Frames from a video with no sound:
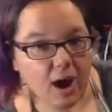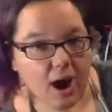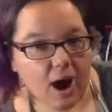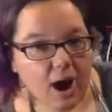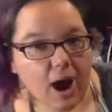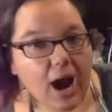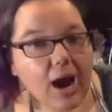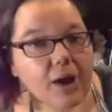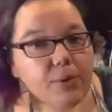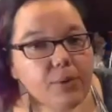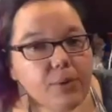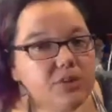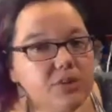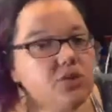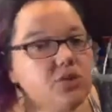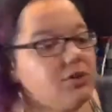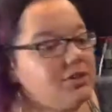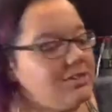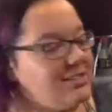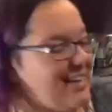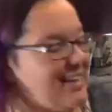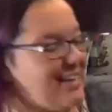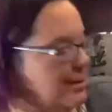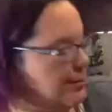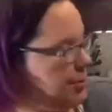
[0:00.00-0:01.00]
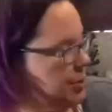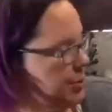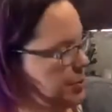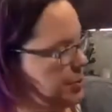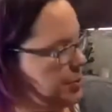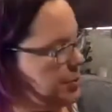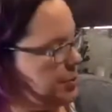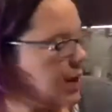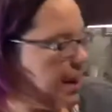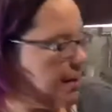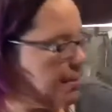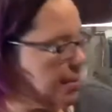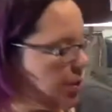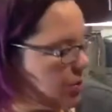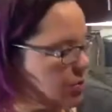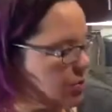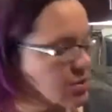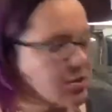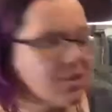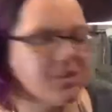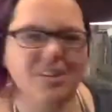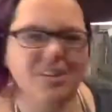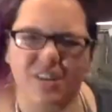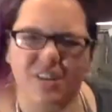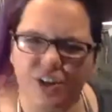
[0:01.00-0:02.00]
I would do a tablespoon at
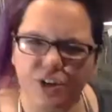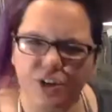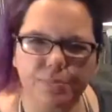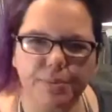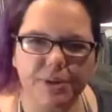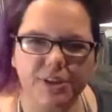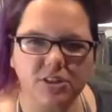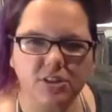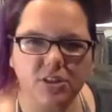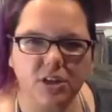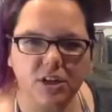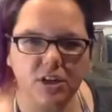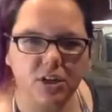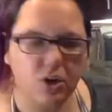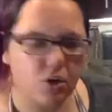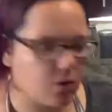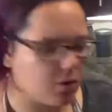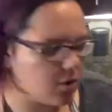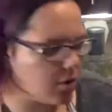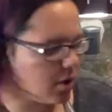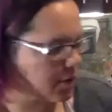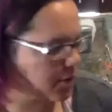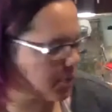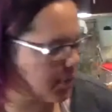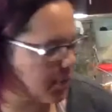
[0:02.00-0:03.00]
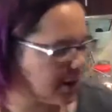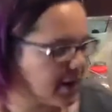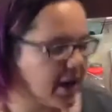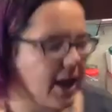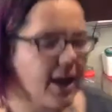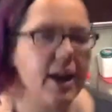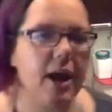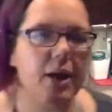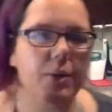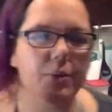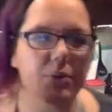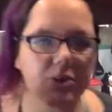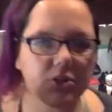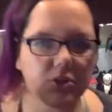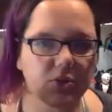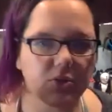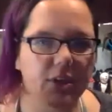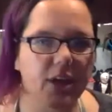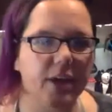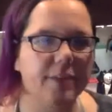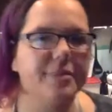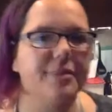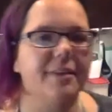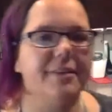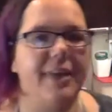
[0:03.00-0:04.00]
most. A little bit's going to go a long way. And I would do
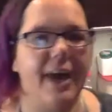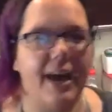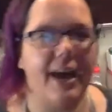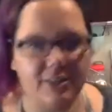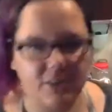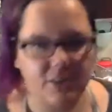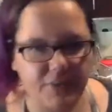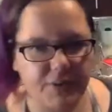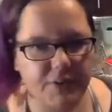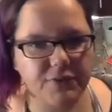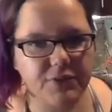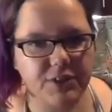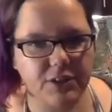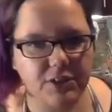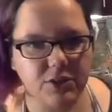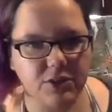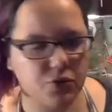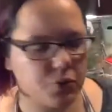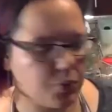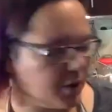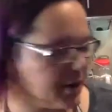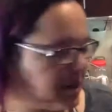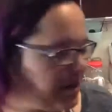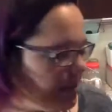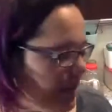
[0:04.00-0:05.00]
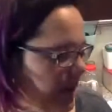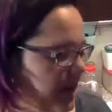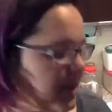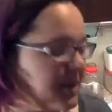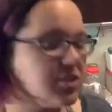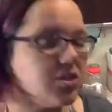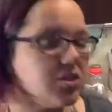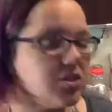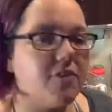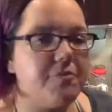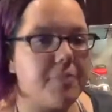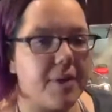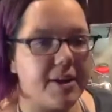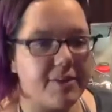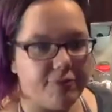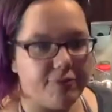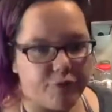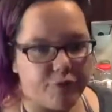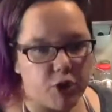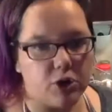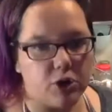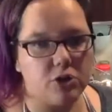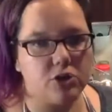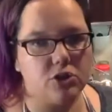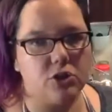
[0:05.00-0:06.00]
that the last 15 to 20 minutes of my
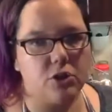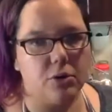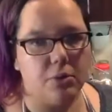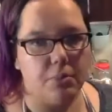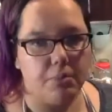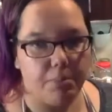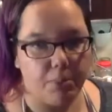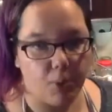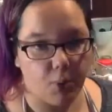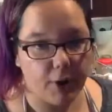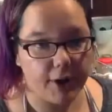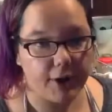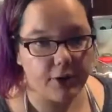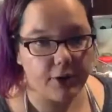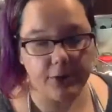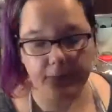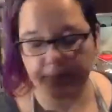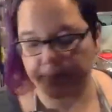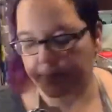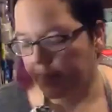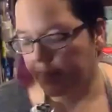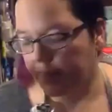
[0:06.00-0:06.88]
first boil.